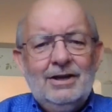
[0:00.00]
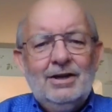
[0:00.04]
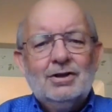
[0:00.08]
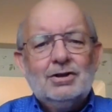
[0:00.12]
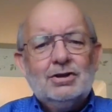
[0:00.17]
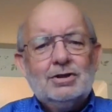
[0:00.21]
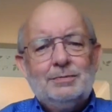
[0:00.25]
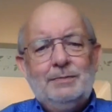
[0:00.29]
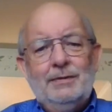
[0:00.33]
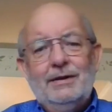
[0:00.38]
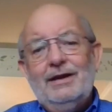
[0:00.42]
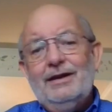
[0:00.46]
You
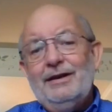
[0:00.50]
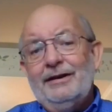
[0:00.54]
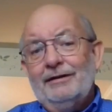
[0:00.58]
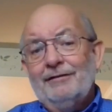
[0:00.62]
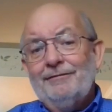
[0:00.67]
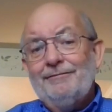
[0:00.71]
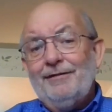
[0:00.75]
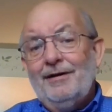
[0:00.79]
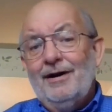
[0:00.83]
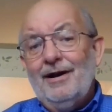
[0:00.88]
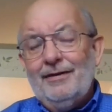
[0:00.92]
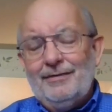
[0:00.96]
know, speaking
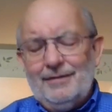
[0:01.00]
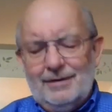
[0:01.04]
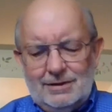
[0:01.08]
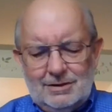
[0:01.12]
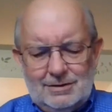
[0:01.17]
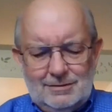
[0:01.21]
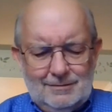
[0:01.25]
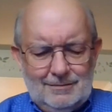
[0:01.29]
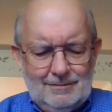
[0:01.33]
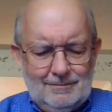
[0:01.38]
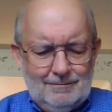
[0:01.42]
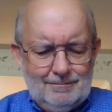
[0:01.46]
of
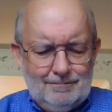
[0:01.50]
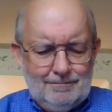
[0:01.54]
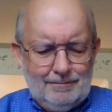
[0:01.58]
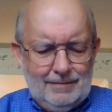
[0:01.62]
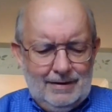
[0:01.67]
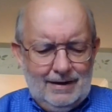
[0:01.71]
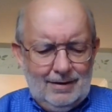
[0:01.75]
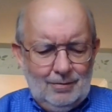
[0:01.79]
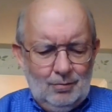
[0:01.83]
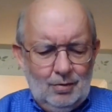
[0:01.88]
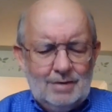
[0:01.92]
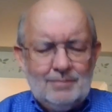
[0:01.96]
fathers,
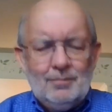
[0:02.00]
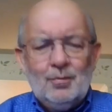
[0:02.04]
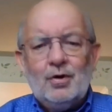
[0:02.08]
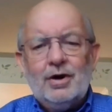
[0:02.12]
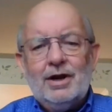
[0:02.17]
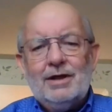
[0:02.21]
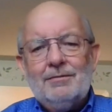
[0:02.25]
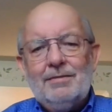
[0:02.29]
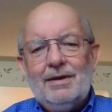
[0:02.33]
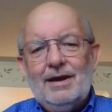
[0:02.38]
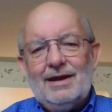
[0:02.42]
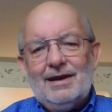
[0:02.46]
one
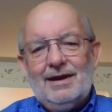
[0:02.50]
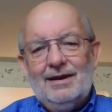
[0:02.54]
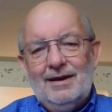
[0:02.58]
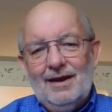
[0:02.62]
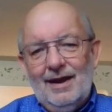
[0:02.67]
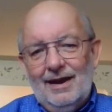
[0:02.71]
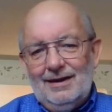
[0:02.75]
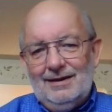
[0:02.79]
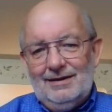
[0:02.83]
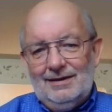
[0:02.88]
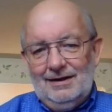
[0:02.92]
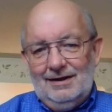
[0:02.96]
morning back in
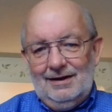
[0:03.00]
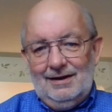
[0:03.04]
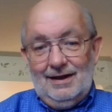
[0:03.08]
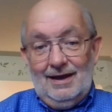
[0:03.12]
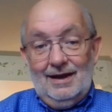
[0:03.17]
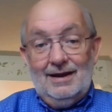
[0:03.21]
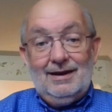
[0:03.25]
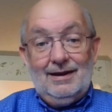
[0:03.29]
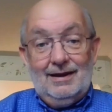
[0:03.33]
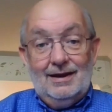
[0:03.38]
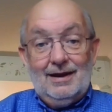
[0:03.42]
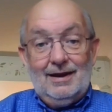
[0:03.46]

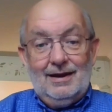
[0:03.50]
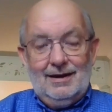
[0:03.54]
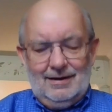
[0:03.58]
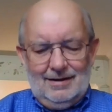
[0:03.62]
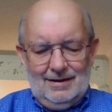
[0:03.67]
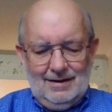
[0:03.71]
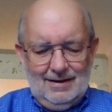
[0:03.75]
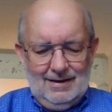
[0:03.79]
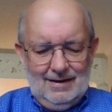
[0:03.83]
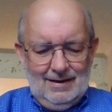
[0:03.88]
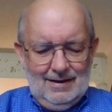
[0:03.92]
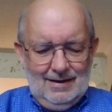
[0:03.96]

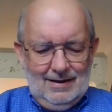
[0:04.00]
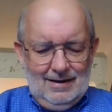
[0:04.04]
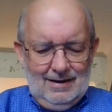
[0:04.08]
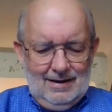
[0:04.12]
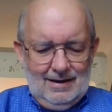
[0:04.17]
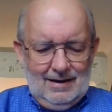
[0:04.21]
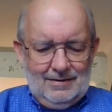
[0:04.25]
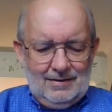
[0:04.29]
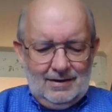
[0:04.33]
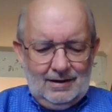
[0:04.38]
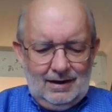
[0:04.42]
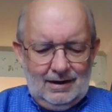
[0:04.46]
1988,
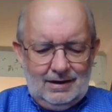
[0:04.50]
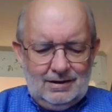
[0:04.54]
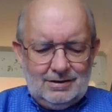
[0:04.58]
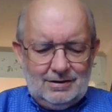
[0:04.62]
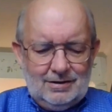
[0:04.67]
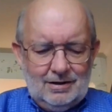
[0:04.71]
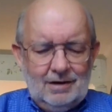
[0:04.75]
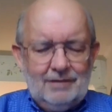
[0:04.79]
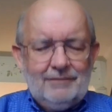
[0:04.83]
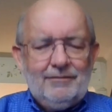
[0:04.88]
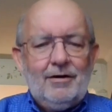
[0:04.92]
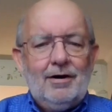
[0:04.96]
in the
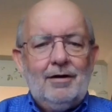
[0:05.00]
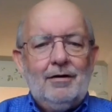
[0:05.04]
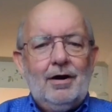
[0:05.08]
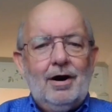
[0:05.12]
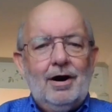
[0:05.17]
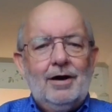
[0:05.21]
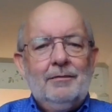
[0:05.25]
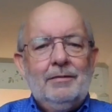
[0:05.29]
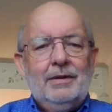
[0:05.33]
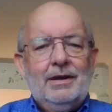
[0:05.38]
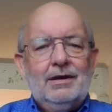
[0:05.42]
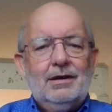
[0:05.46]
nation of Ar-
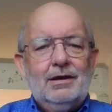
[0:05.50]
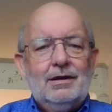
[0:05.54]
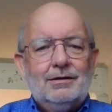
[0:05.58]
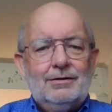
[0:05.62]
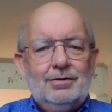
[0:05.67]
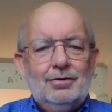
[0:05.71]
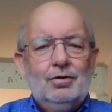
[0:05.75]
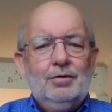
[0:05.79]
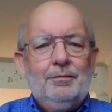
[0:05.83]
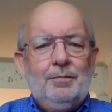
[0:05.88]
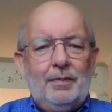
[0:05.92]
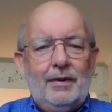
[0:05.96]
Armenia,
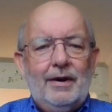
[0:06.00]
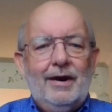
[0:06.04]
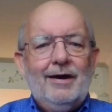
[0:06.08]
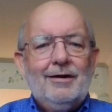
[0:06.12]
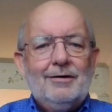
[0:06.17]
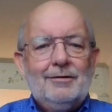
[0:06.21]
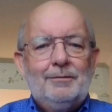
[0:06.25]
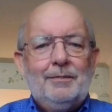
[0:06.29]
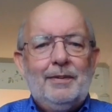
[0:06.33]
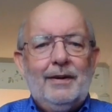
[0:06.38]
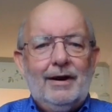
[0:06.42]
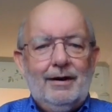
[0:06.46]
two
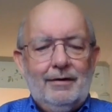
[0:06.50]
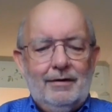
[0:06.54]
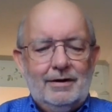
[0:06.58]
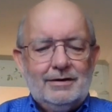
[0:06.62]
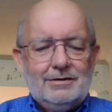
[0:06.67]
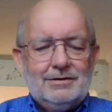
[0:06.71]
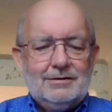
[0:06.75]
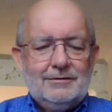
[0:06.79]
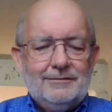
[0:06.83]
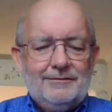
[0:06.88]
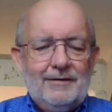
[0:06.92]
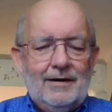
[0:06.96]
proud
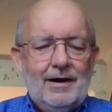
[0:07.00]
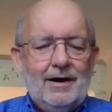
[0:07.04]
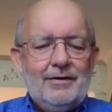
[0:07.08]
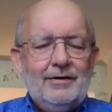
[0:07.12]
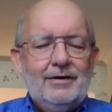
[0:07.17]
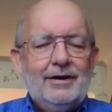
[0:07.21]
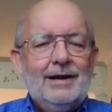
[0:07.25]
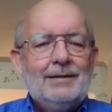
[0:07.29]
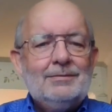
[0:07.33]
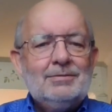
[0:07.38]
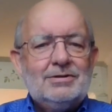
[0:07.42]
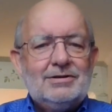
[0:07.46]
parents, a
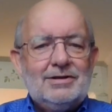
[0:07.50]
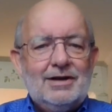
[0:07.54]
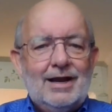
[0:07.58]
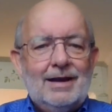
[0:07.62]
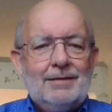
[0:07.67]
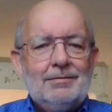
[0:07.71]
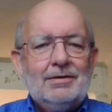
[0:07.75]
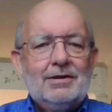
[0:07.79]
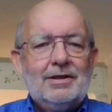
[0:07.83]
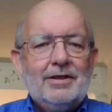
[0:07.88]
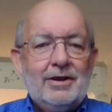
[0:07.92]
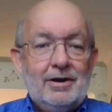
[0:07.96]
father named
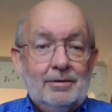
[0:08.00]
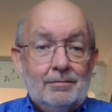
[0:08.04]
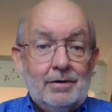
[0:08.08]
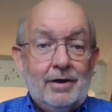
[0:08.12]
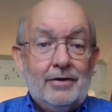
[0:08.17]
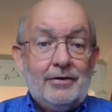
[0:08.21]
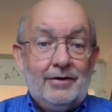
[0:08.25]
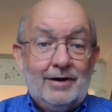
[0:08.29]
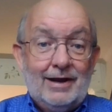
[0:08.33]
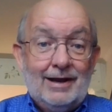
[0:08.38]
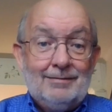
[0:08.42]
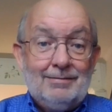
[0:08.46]
Samuel and a
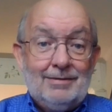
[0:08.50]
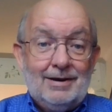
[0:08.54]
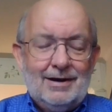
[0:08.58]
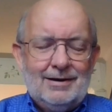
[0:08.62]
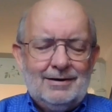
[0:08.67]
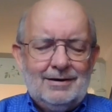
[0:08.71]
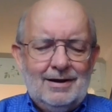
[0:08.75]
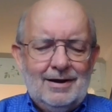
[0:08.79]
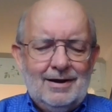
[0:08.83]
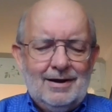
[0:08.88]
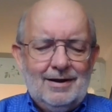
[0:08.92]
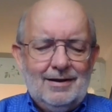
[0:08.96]
mother named
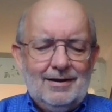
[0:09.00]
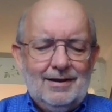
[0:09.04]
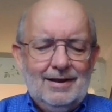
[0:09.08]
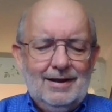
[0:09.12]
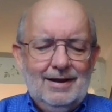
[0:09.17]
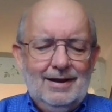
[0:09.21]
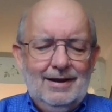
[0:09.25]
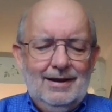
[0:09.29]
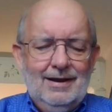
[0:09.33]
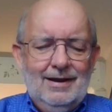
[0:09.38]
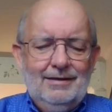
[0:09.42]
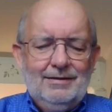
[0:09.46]
Danielle,
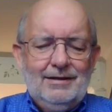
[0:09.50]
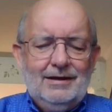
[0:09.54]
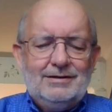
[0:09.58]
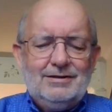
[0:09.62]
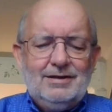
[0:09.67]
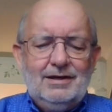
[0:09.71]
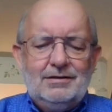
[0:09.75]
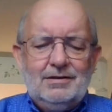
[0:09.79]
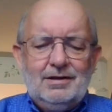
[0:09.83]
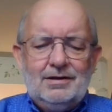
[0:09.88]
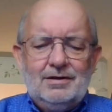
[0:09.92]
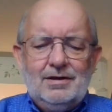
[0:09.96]
they
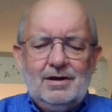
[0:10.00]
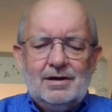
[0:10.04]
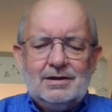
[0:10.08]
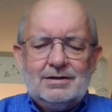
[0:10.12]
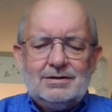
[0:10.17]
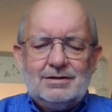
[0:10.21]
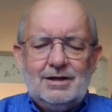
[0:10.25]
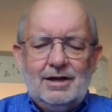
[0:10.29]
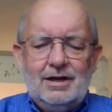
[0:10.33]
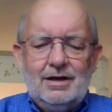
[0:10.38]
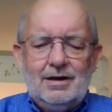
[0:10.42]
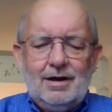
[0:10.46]
sent their
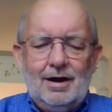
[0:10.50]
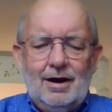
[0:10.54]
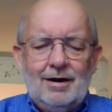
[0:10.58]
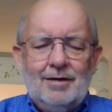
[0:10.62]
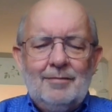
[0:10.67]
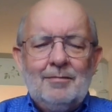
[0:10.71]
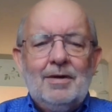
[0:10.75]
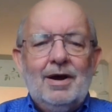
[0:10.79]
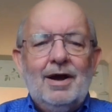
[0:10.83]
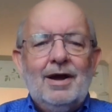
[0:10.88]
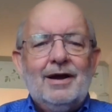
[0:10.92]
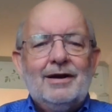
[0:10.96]
young son
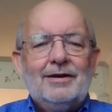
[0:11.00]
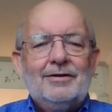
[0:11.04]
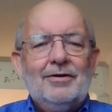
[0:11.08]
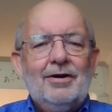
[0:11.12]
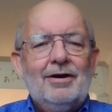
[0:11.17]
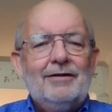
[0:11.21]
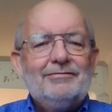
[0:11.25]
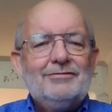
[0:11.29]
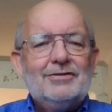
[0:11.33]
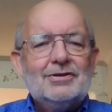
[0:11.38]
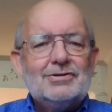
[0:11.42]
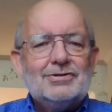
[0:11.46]
Armand
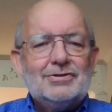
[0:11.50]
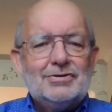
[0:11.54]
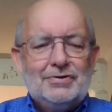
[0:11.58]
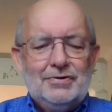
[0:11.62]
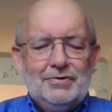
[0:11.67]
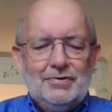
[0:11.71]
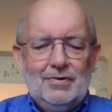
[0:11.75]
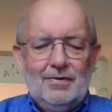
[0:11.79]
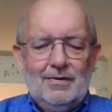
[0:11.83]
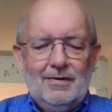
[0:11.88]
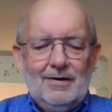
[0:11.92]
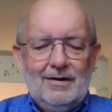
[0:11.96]
off to
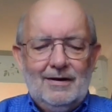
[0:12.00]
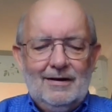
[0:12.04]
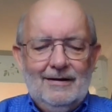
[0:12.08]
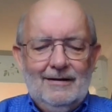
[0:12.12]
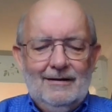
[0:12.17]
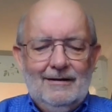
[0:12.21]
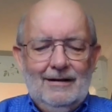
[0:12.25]
school.